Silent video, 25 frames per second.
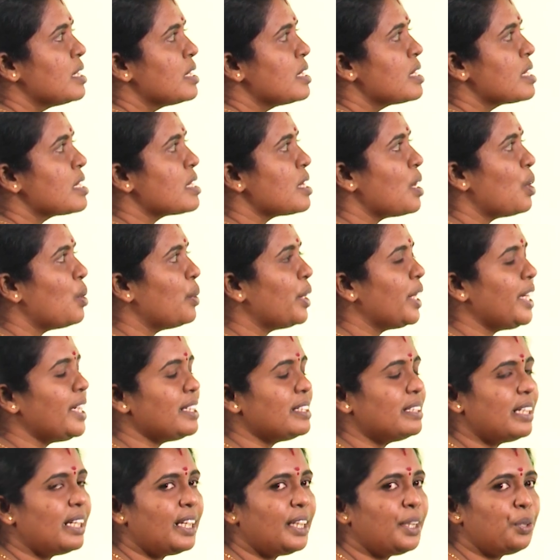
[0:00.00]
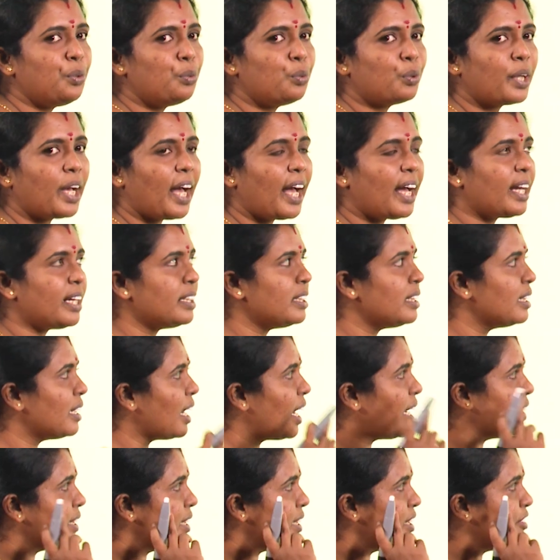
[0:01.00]
So easily you can
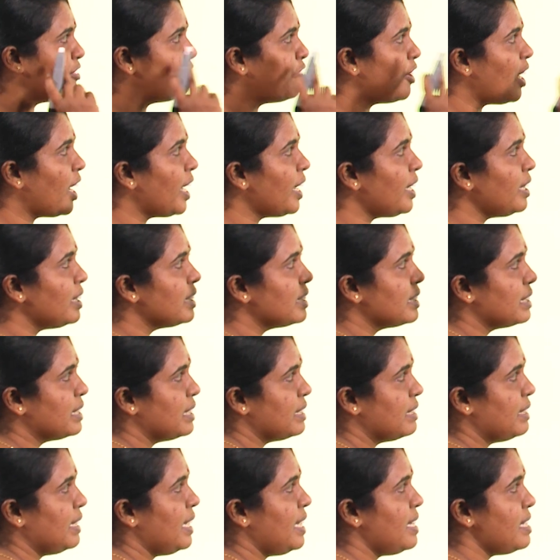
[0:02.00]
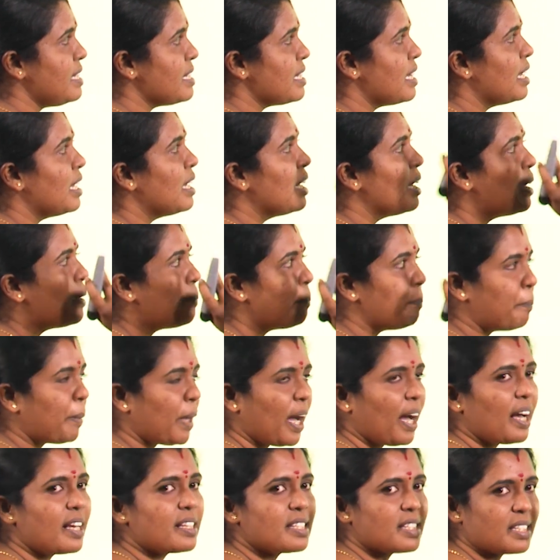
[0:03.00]
identify this is
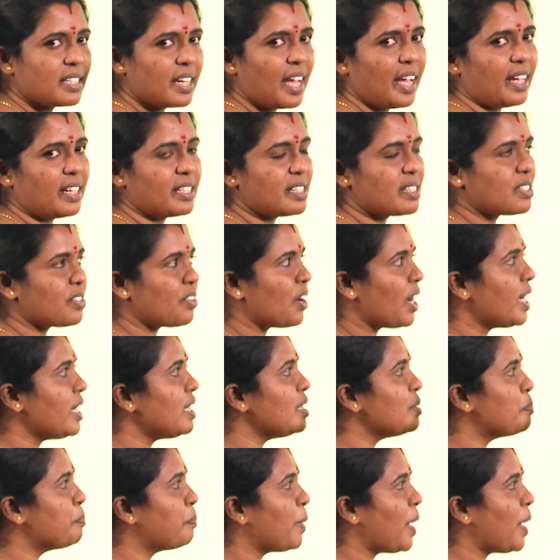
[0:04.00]
past tense, right?